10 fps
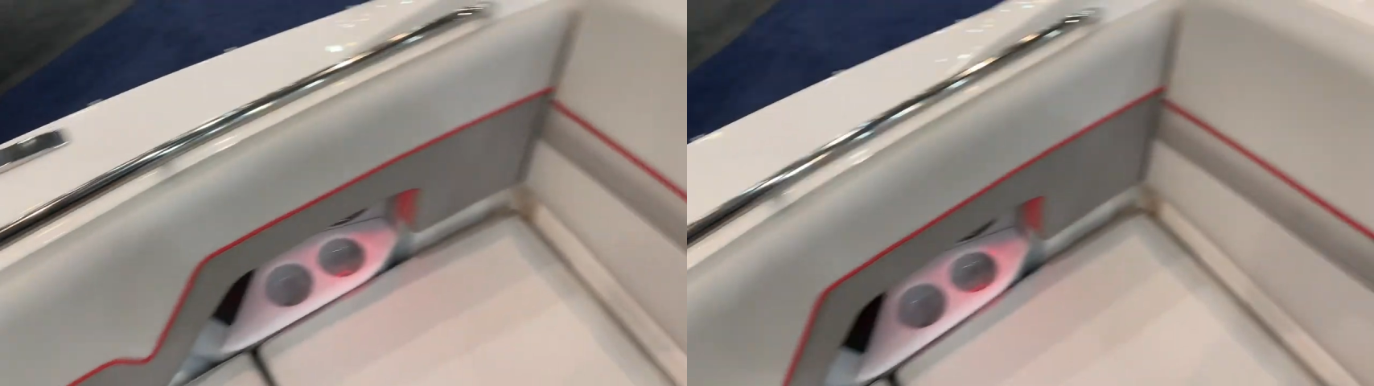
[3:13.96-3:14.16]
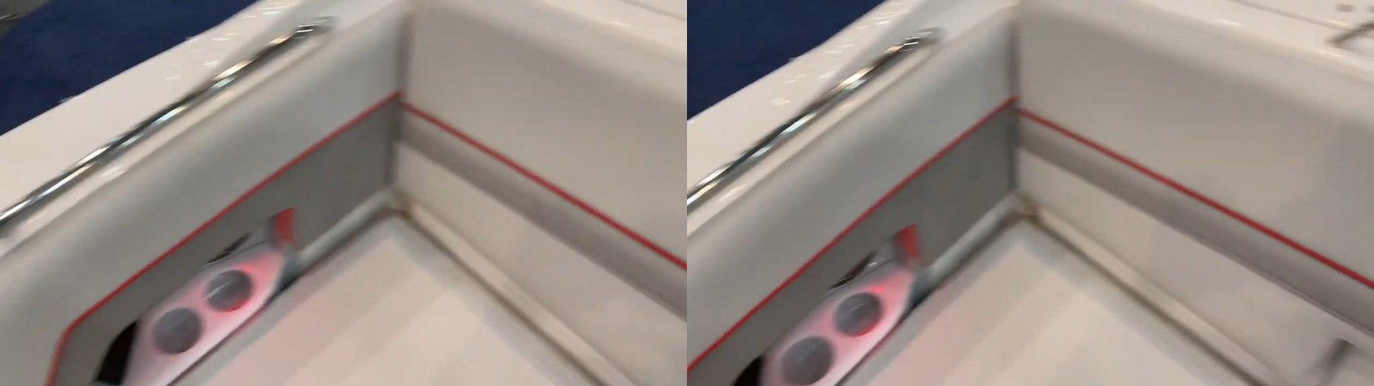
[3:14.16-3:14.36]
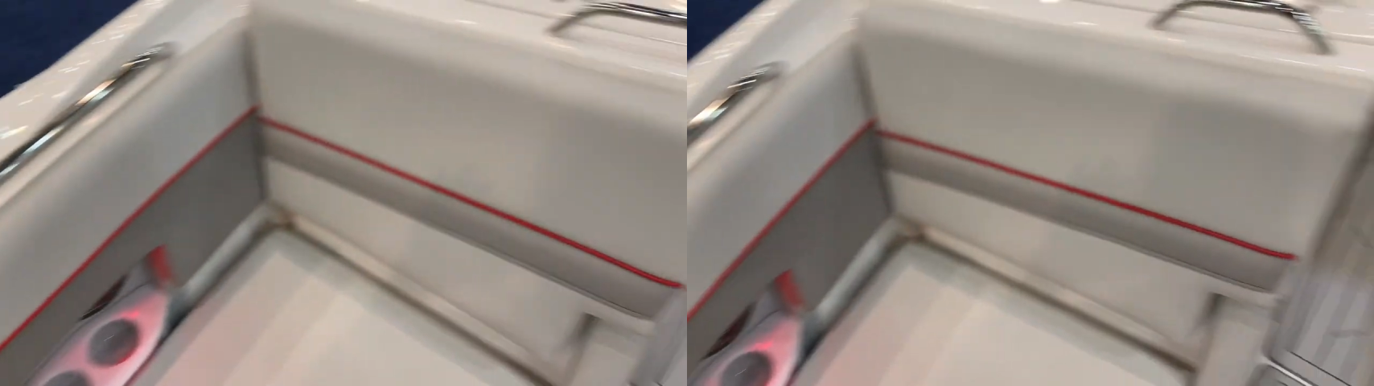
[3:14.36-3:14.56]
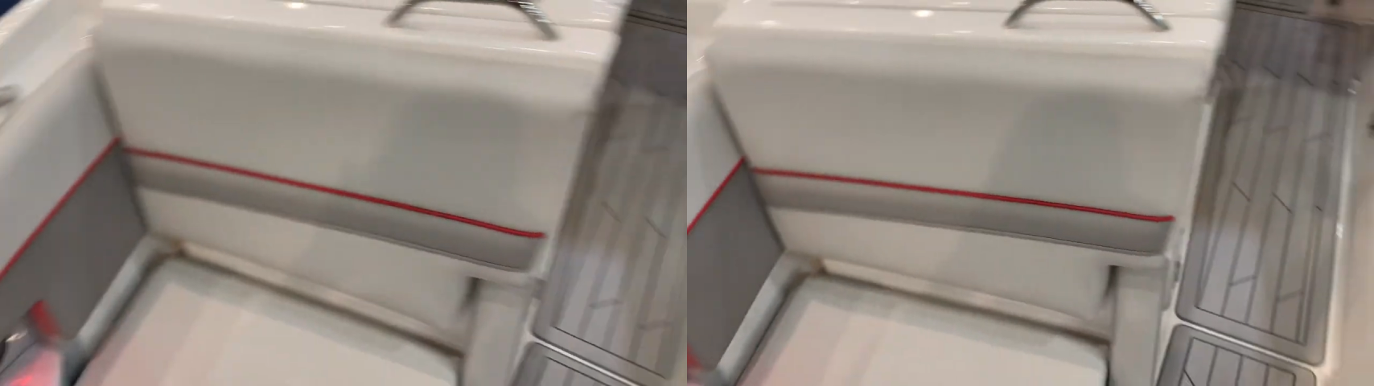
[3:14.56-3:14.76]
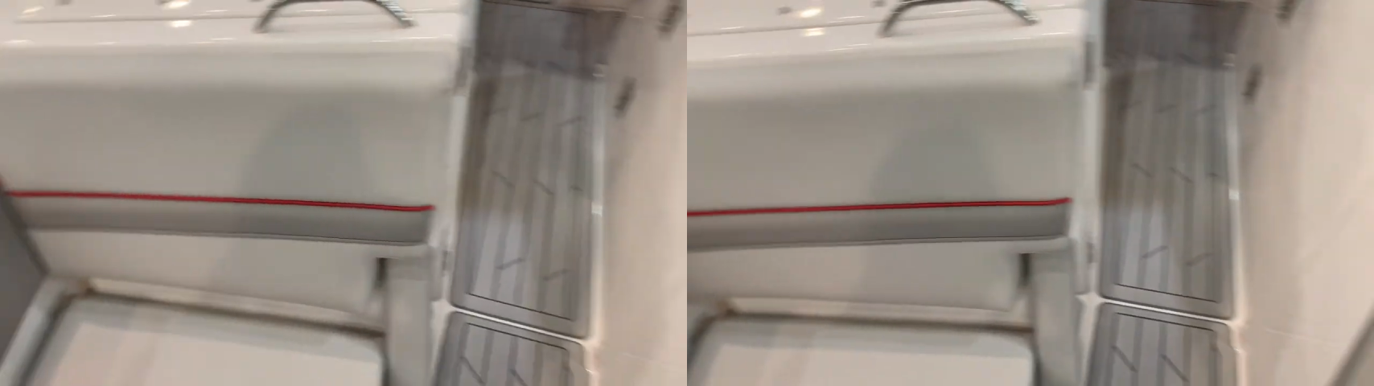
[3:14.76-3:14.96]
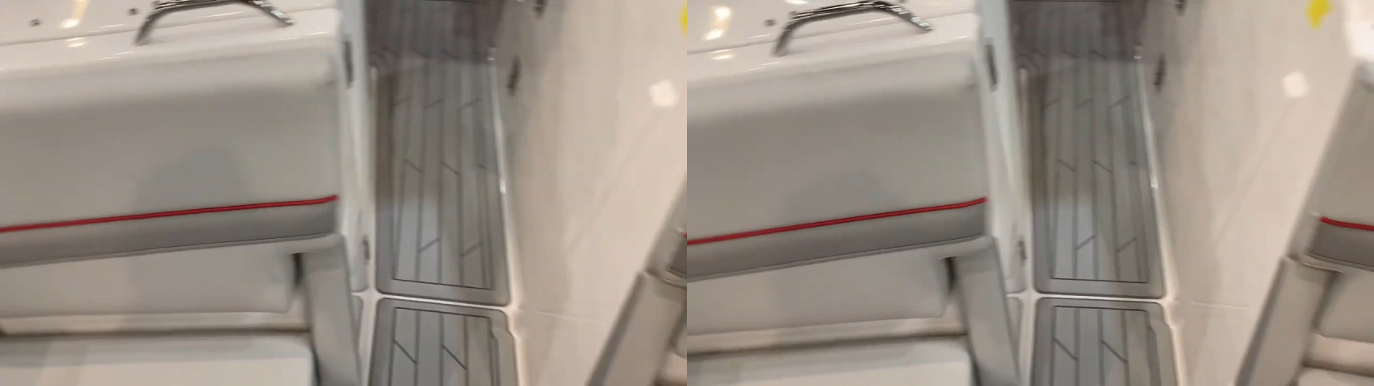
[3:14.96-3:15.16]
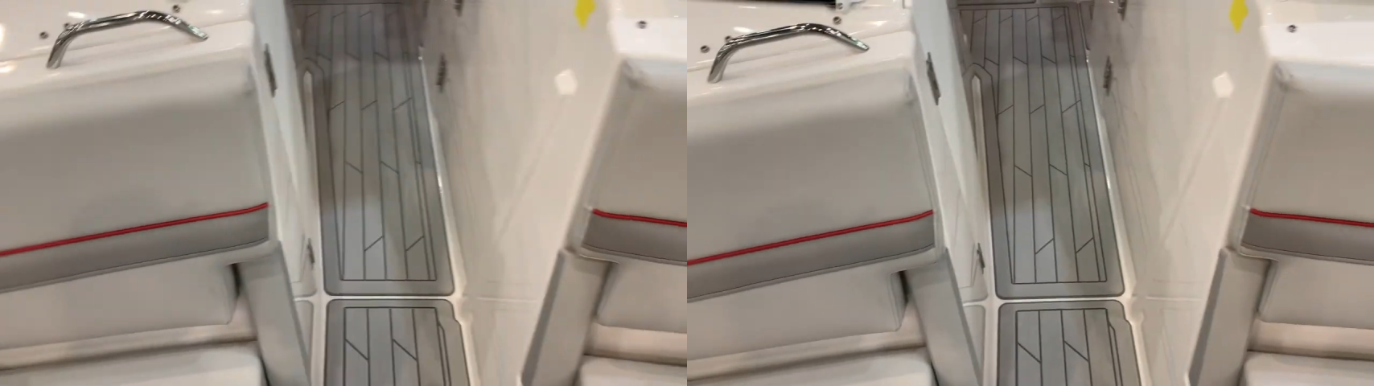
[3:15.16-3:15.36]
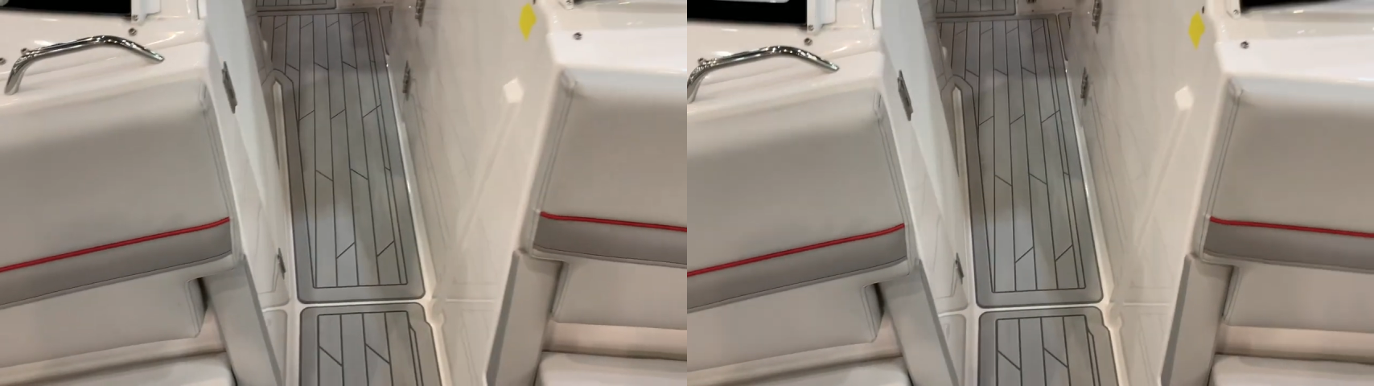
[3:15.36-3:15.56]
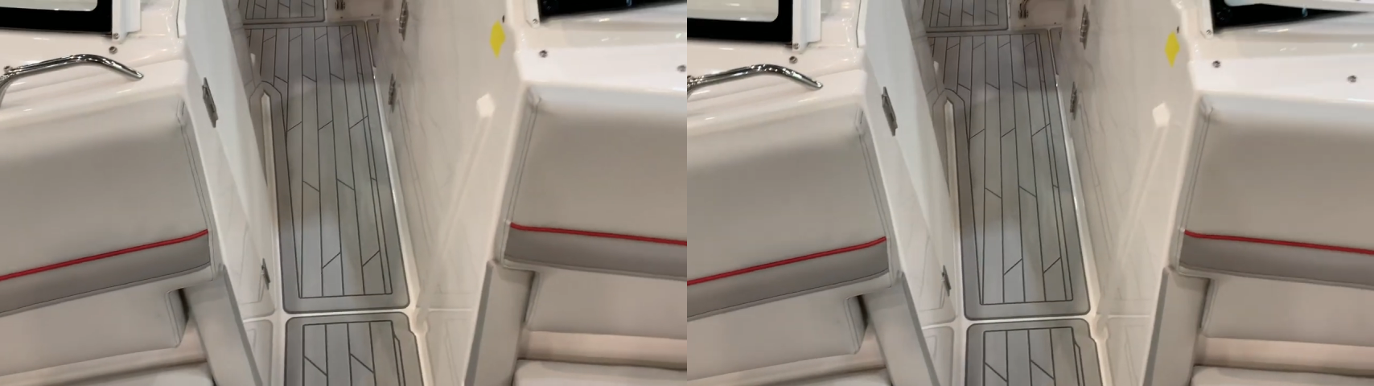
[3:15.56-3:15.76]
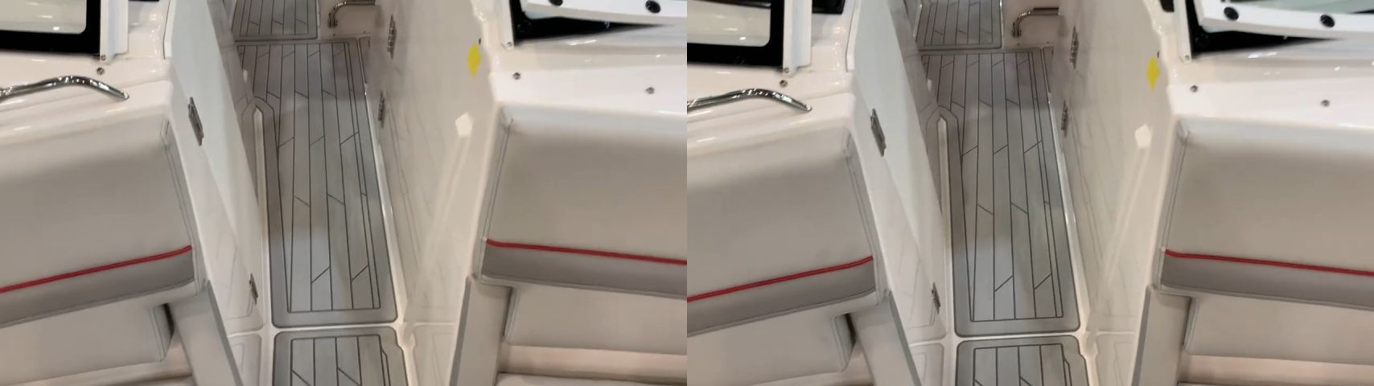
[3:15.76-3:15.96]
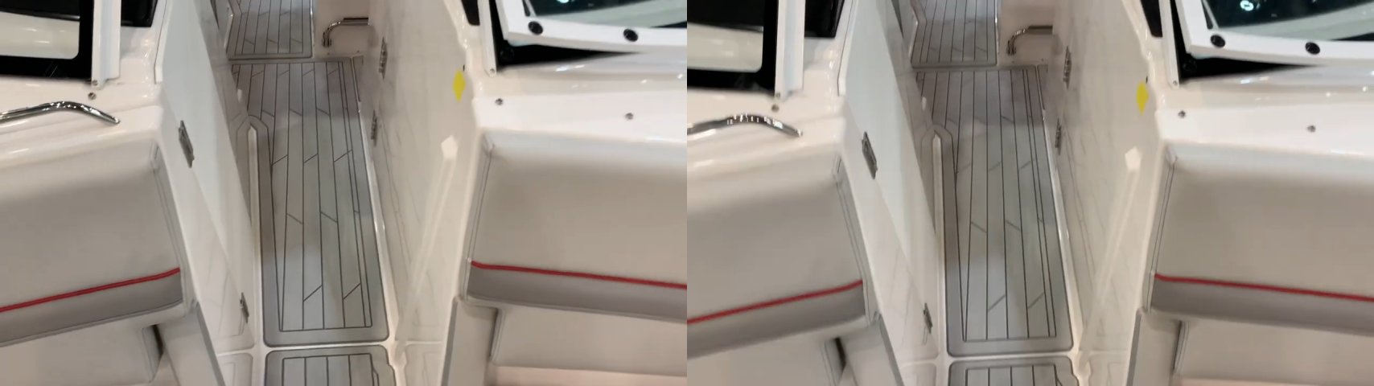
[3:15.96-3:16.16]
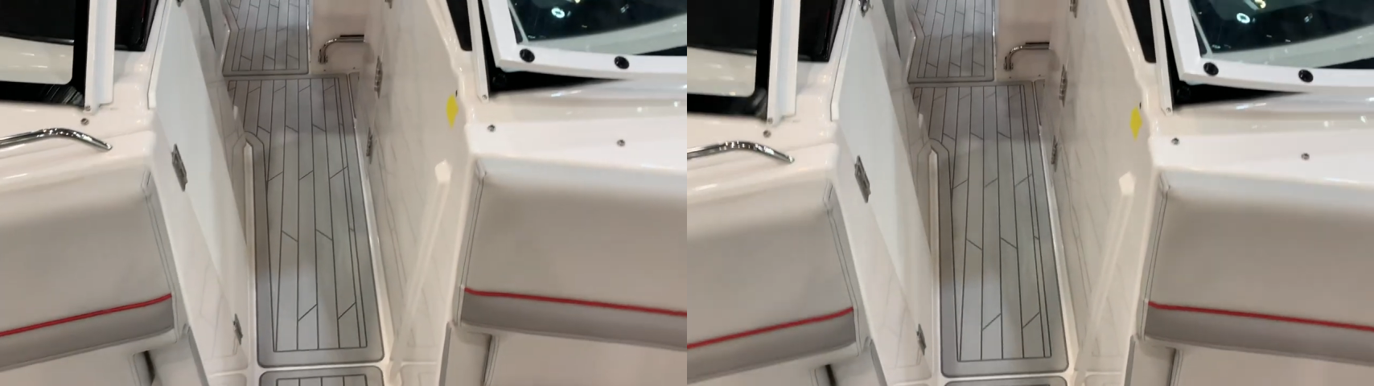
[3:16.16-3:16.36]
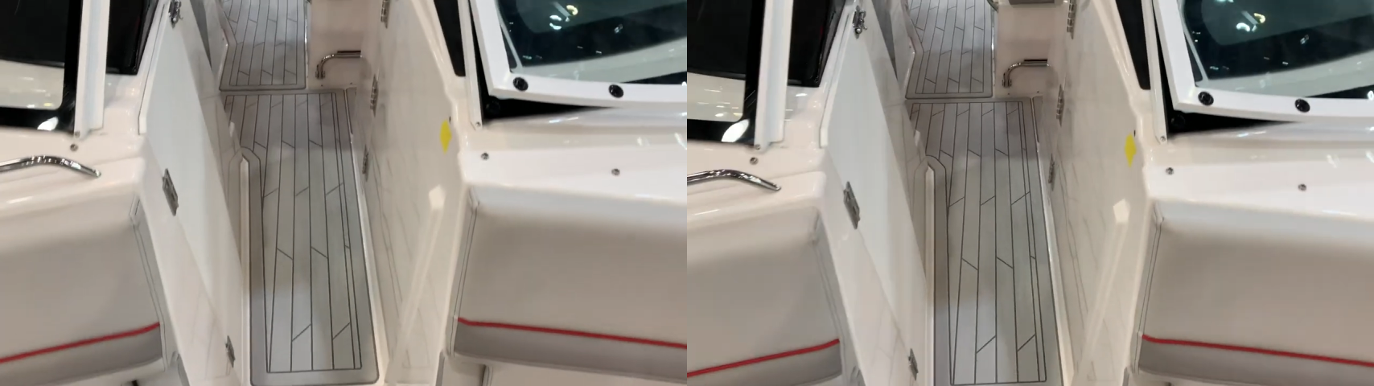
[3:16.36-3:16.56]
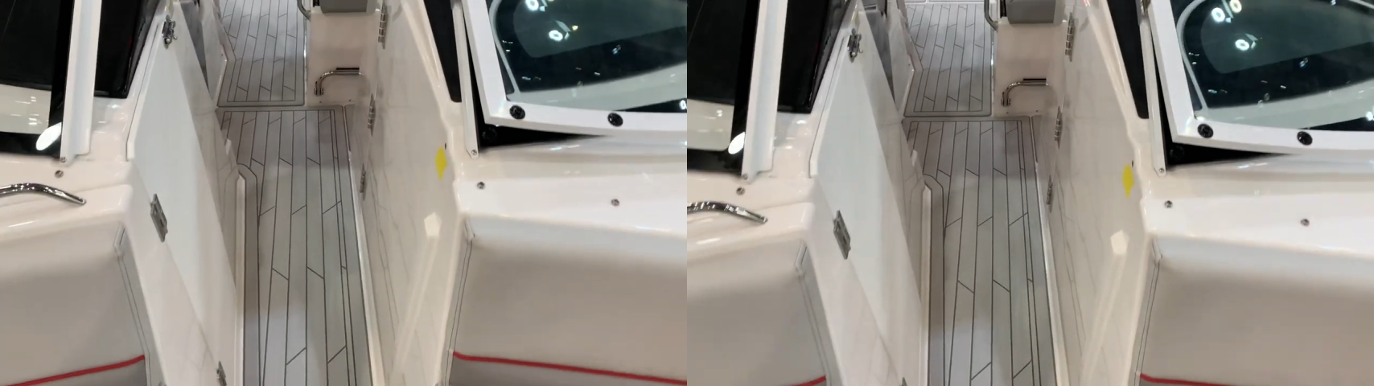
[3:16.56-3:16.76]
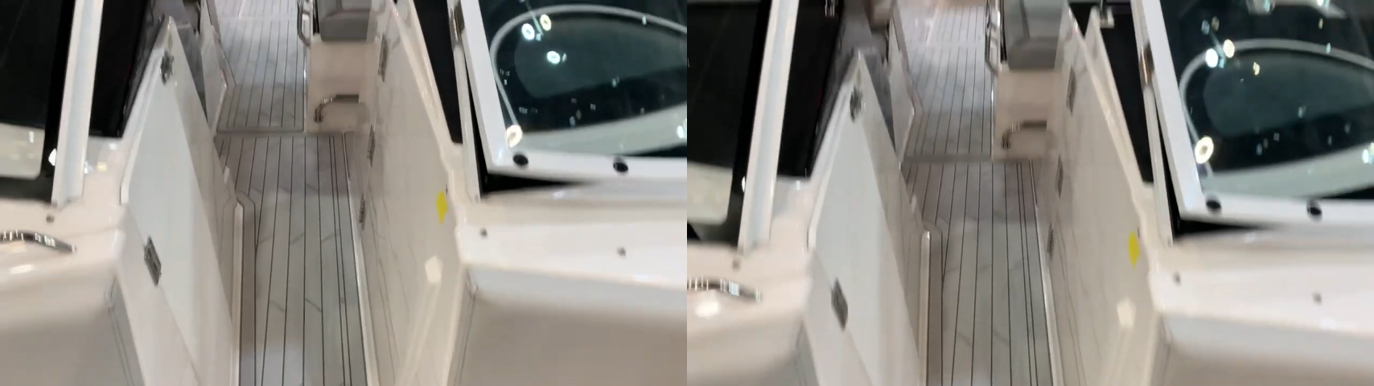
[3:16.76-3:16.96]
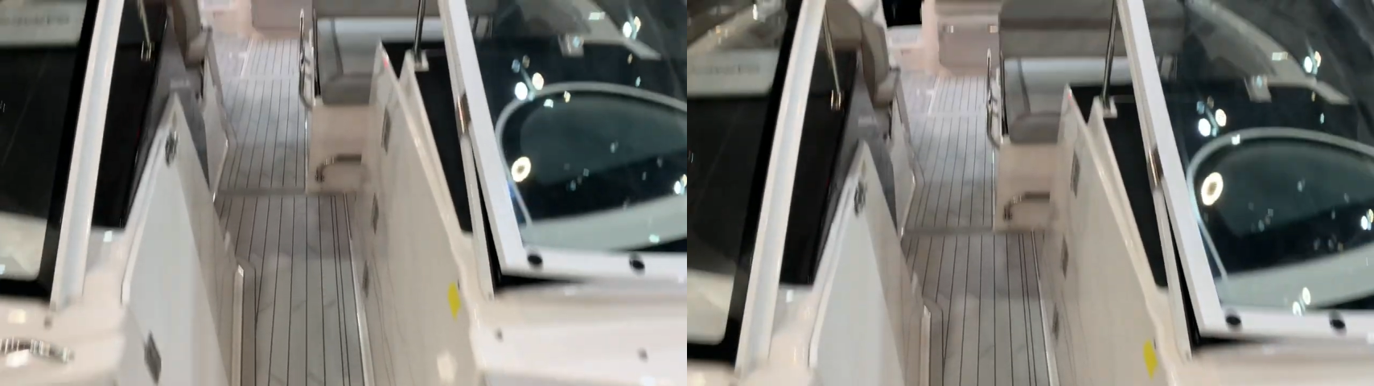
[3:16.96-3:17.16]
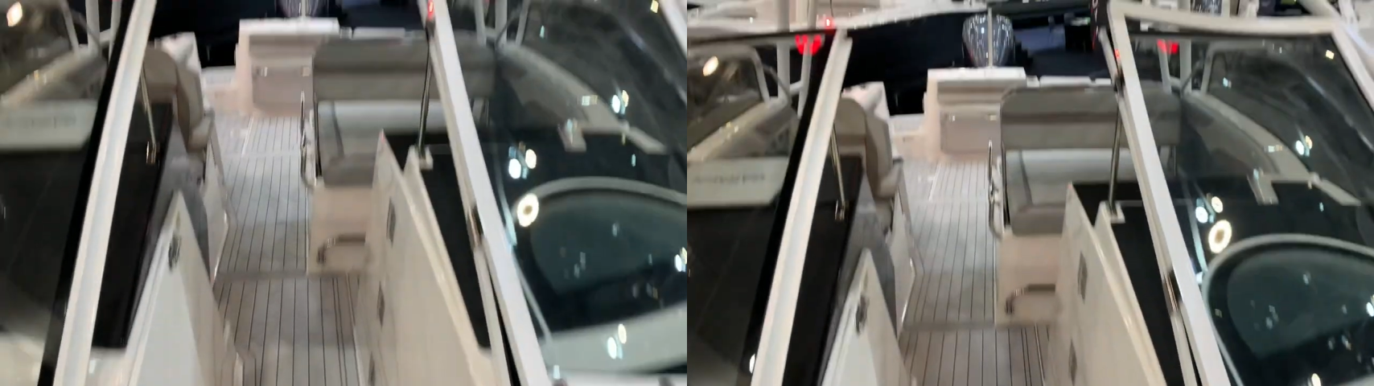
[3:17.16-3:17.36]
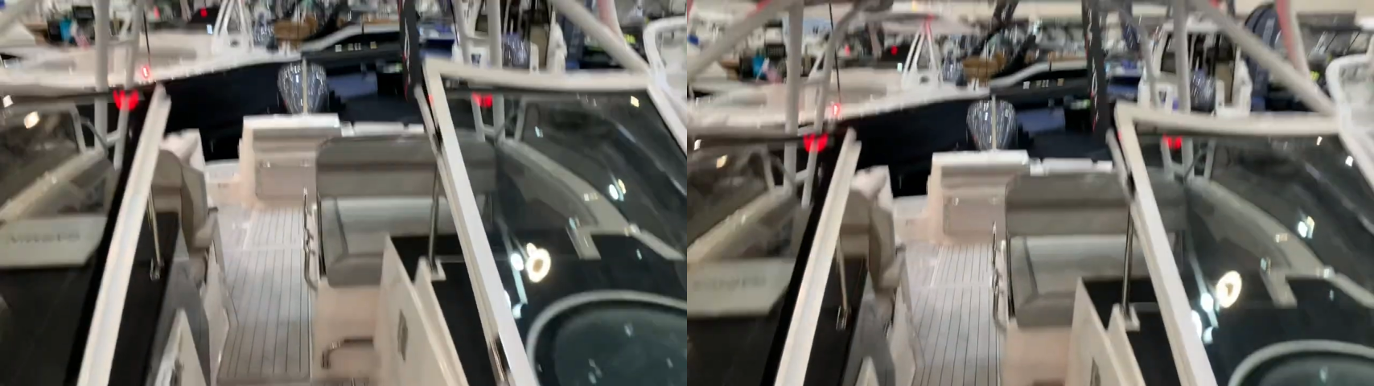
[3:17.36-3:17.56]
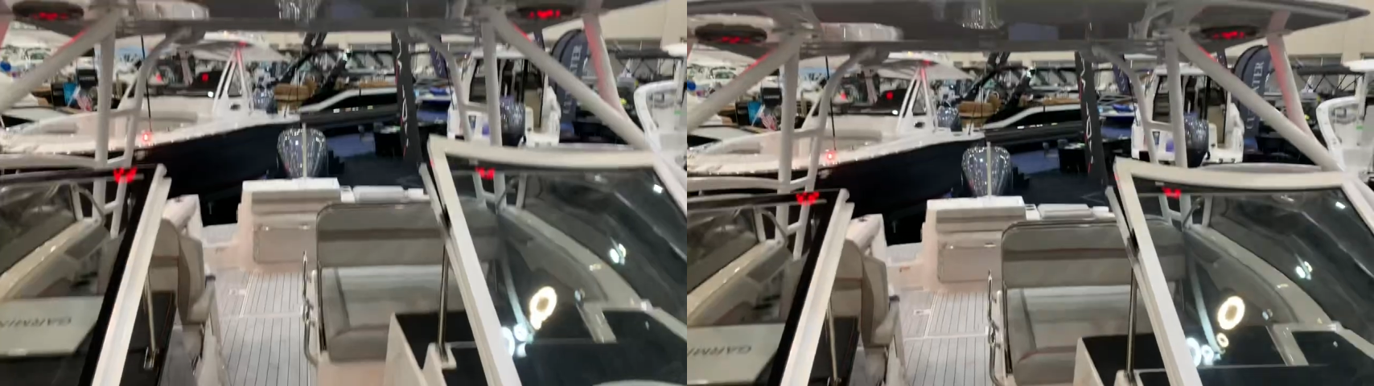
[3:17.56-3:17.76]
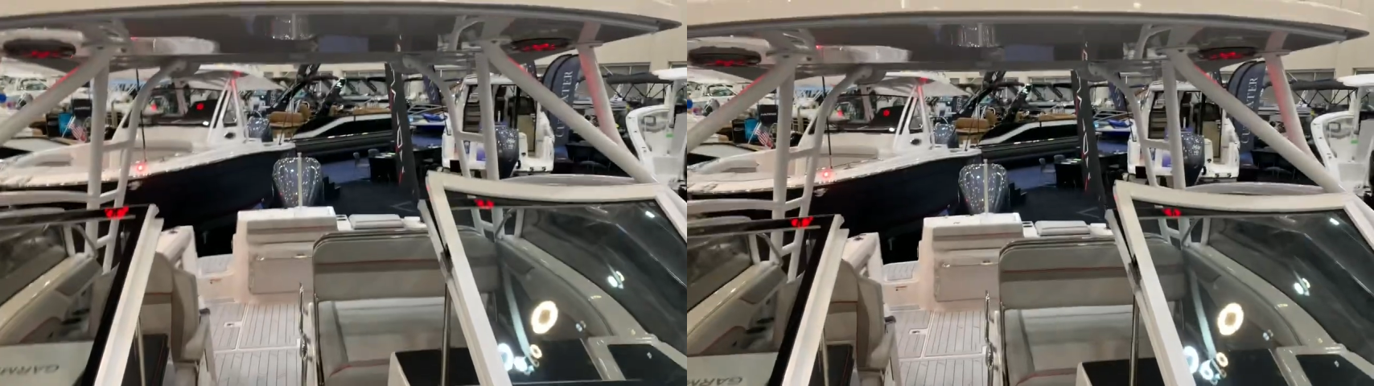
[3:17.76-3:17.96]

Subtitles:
(no speaker visible)